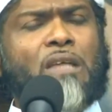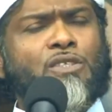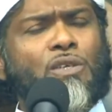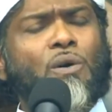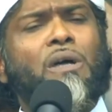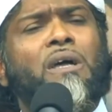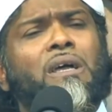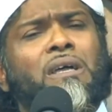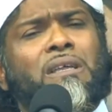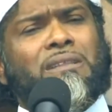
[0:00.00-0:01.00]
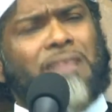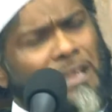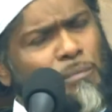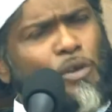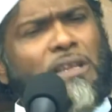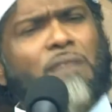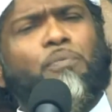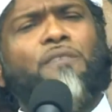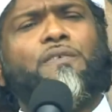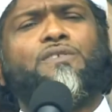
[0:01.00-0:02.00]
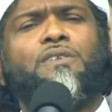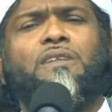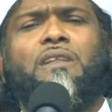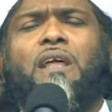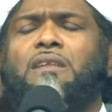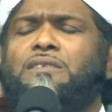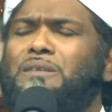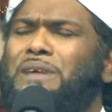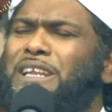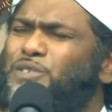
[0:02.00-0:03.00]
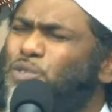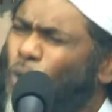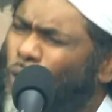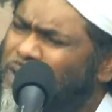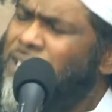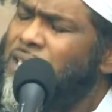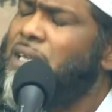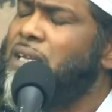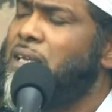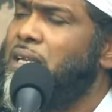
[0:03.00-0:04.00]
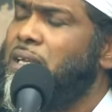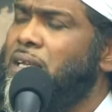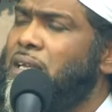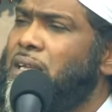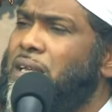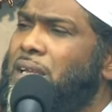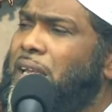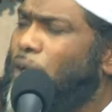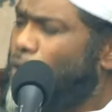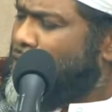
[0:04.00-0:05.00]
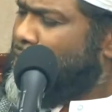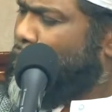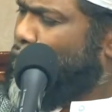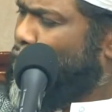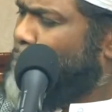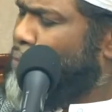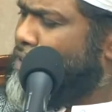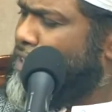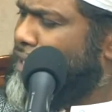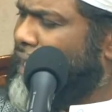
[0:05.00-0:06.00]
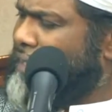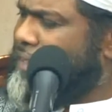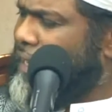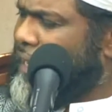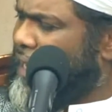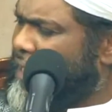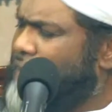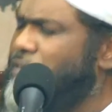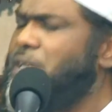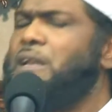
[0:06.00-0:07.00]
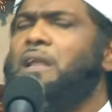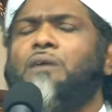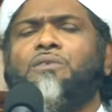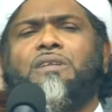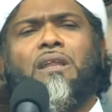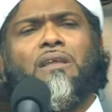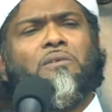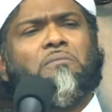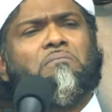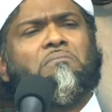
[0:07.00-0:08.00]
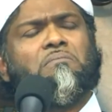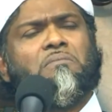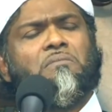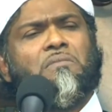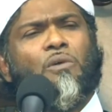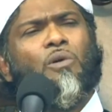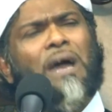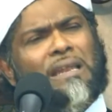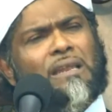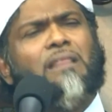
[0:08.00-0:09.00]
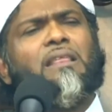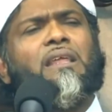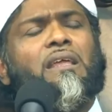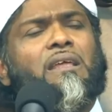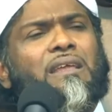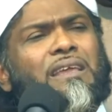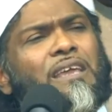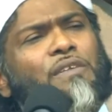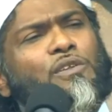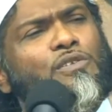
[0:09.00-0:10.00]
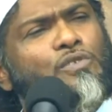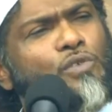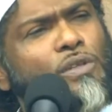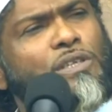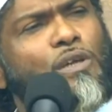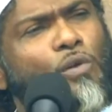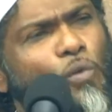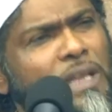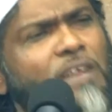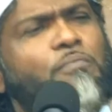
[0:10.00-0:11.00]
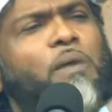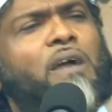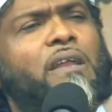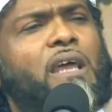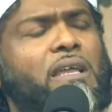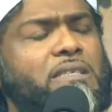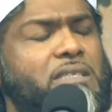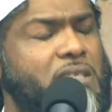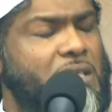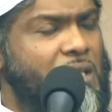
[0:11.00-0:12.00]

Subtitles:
So, think about the Prophet Sallallahu Alaihi Wasallam and his daughter. He looked at a good personality like Ali radiallahu ta'ala anhu, who had nothing, gave it to his daughter, the queen of paradise.